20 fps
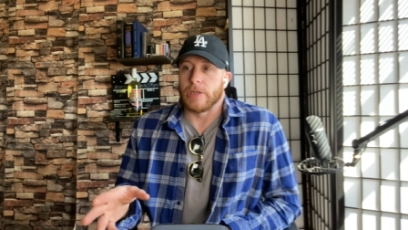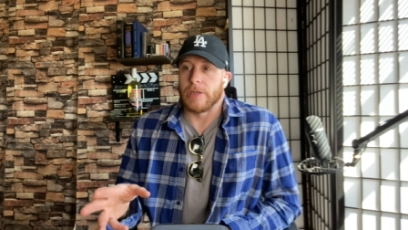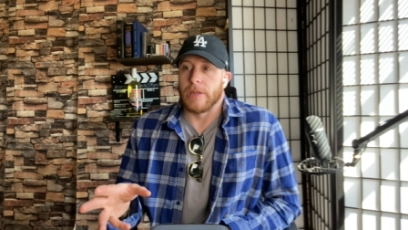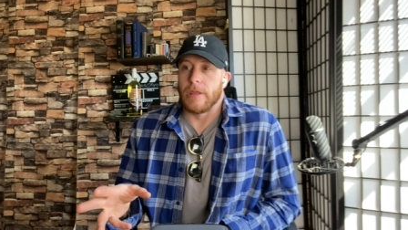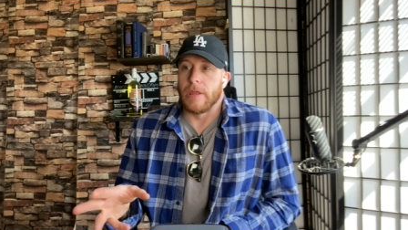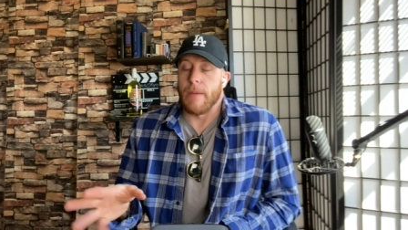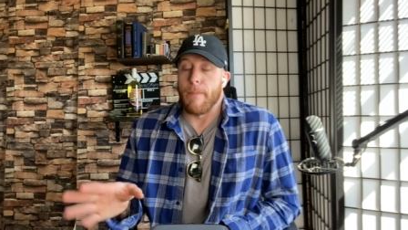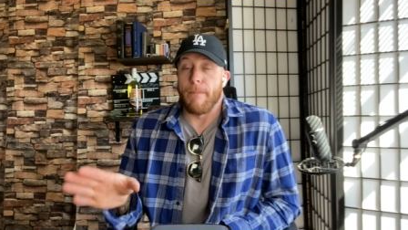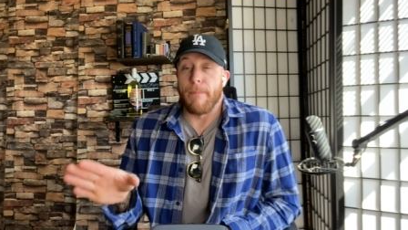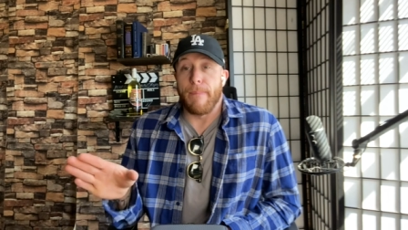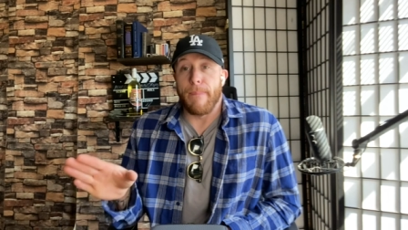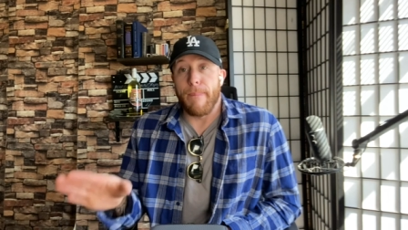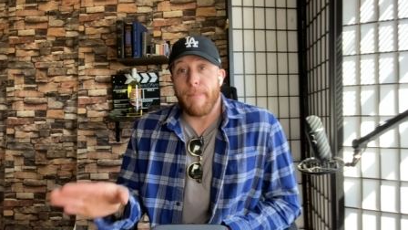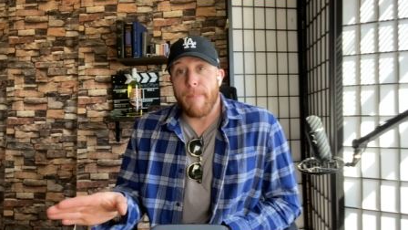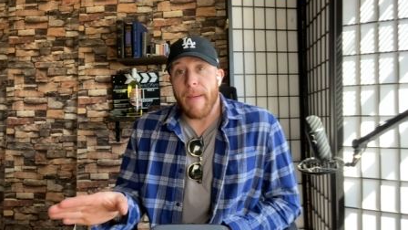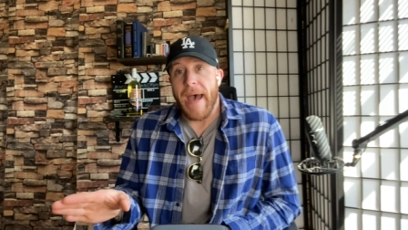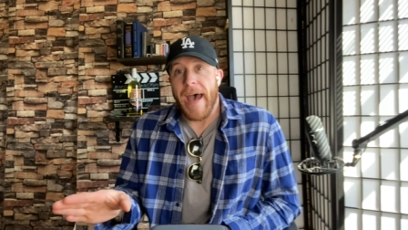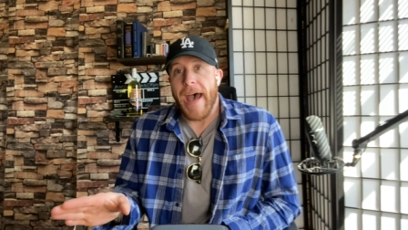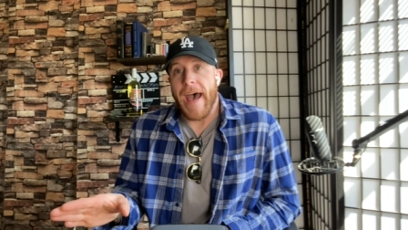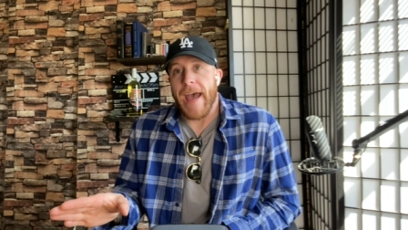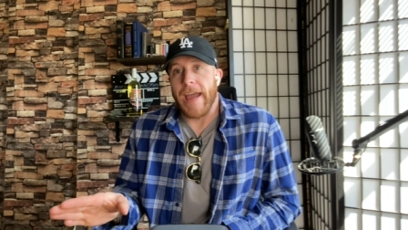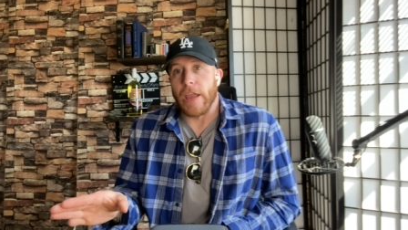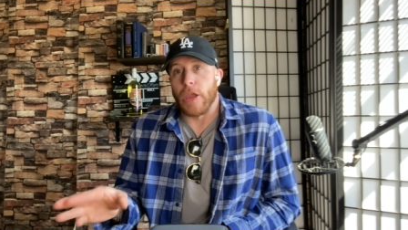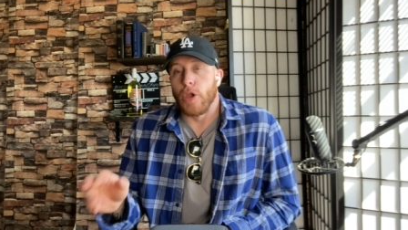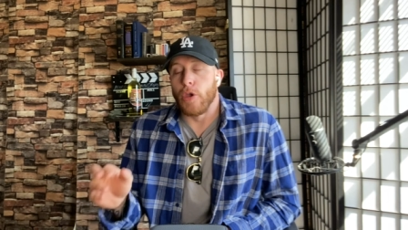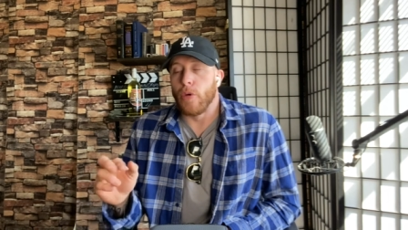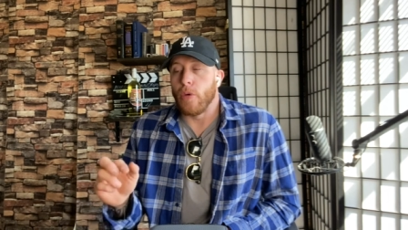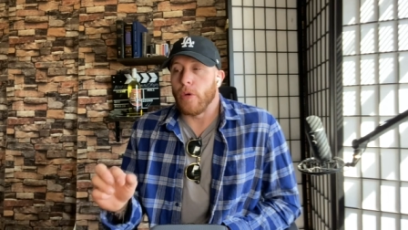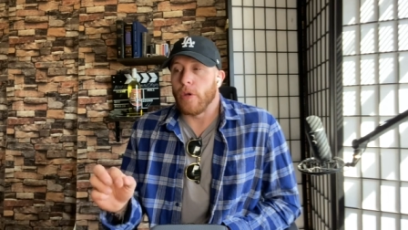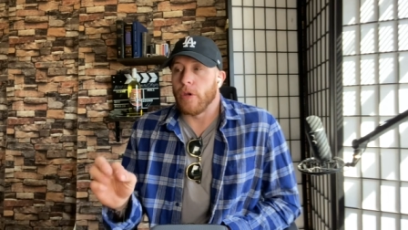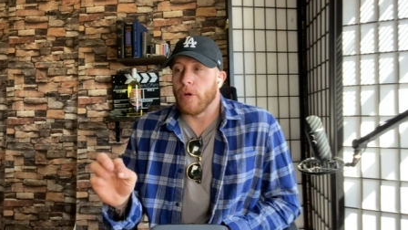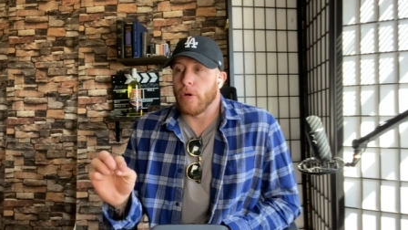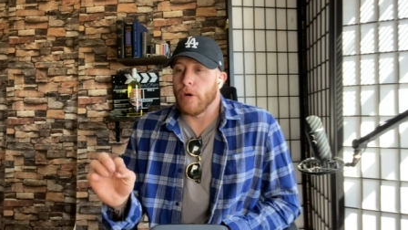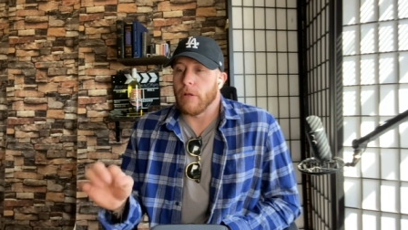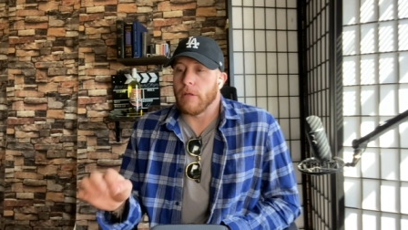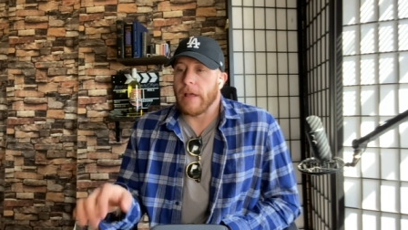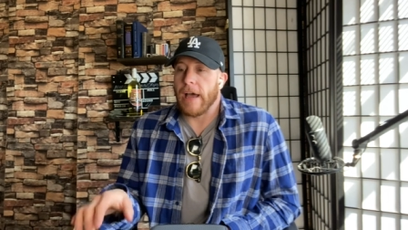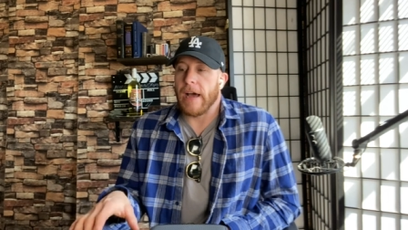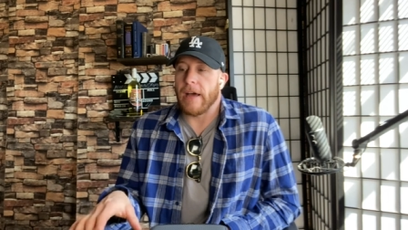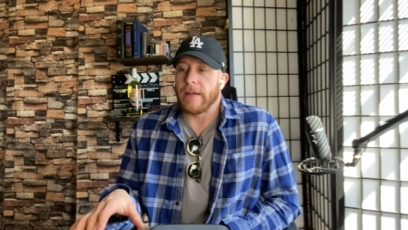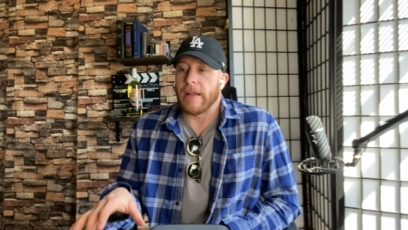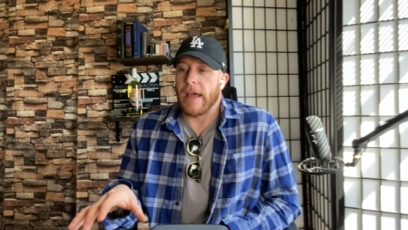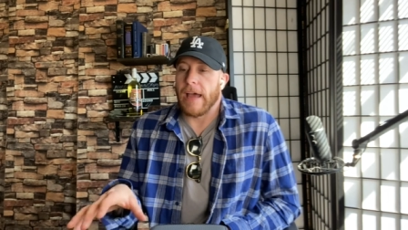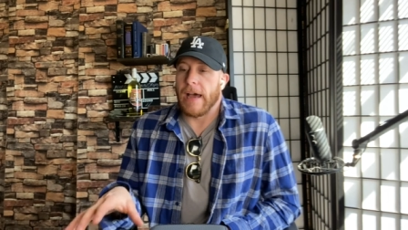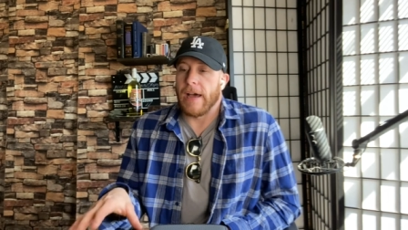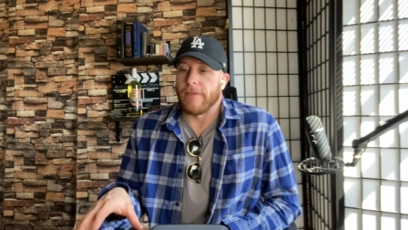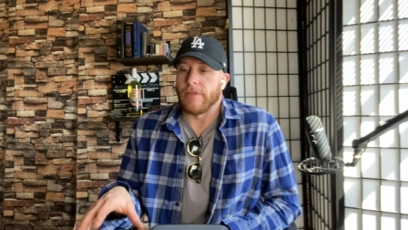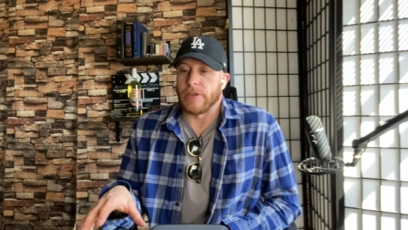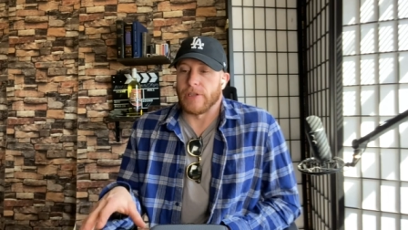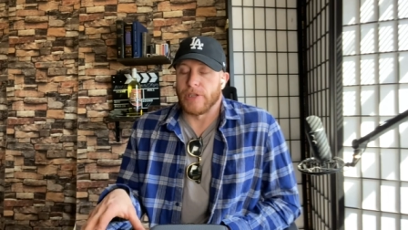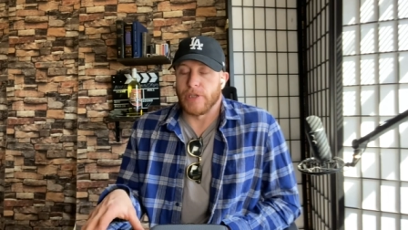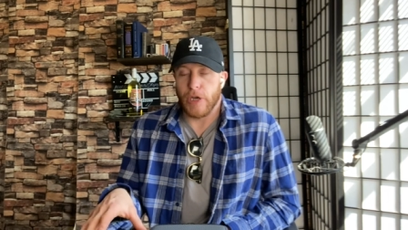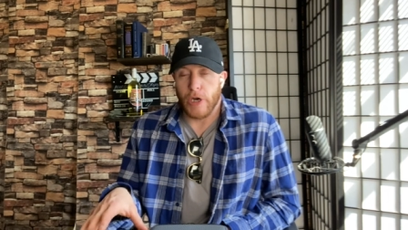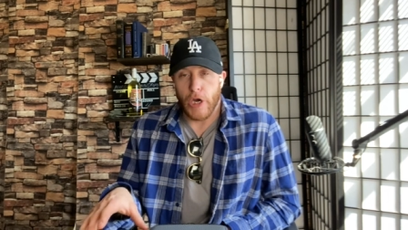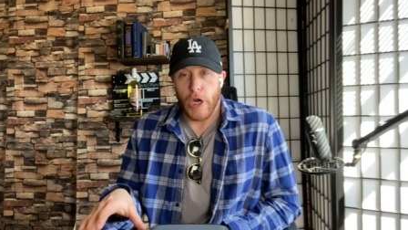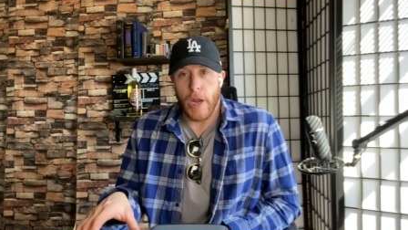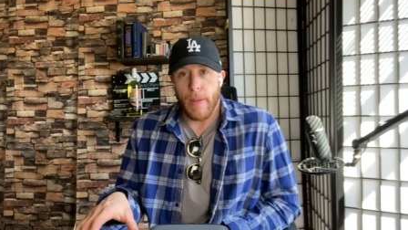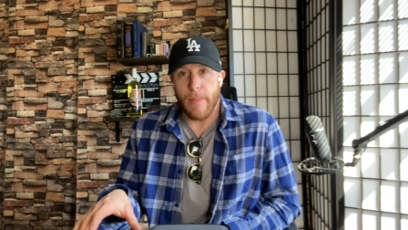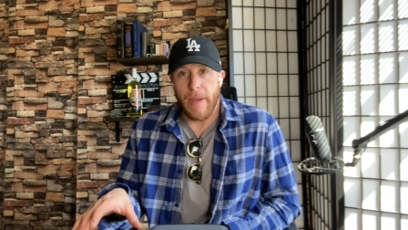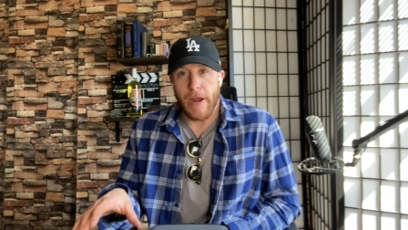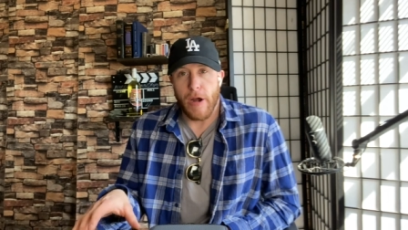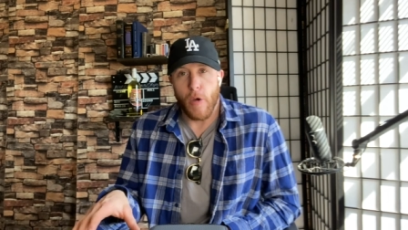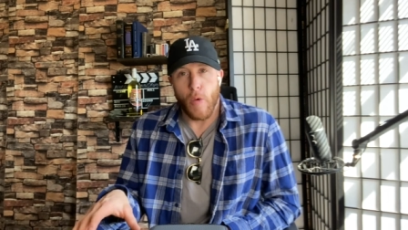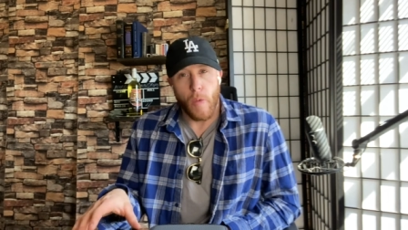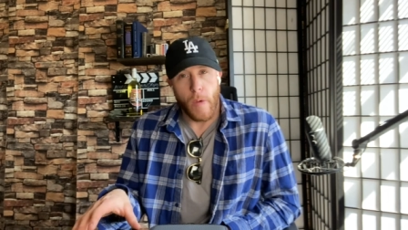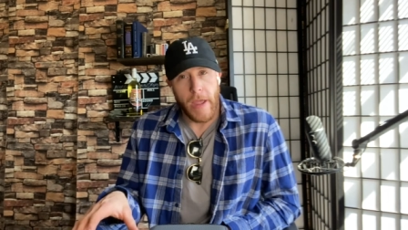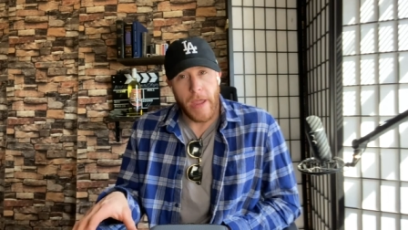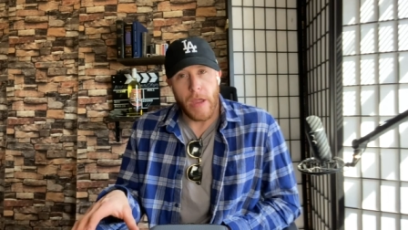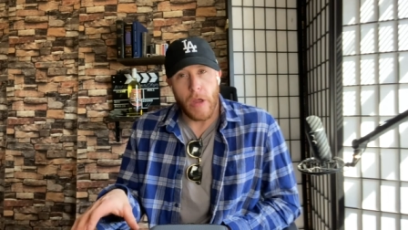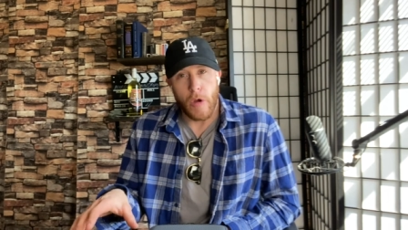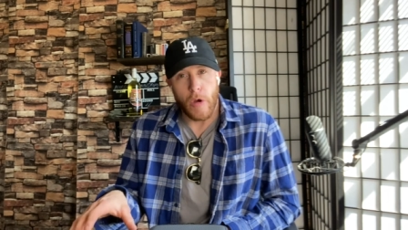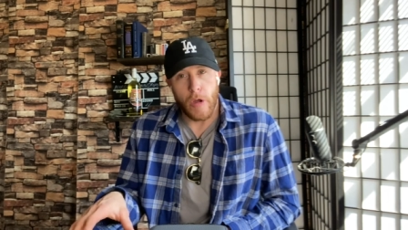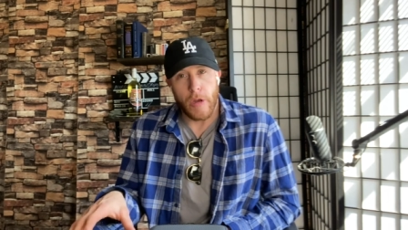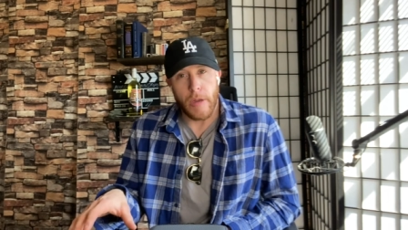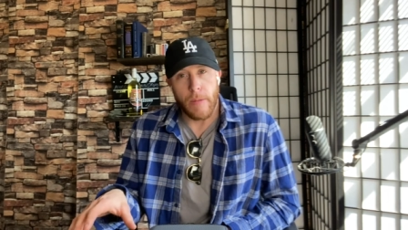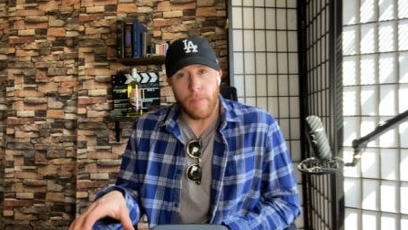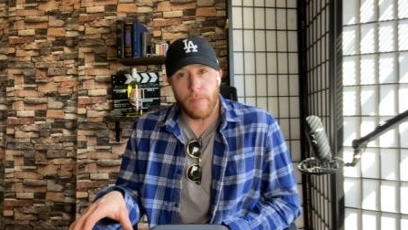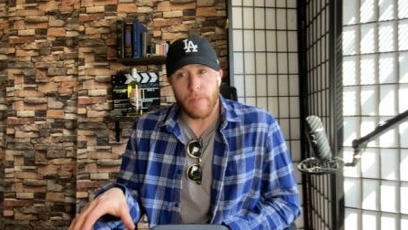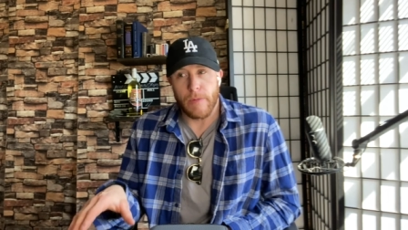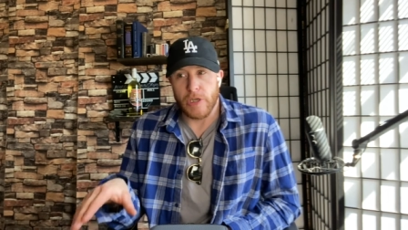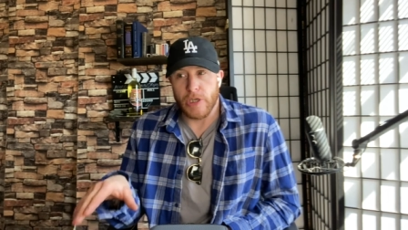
the bag, you, you're allowed to have a certain amount of weight on the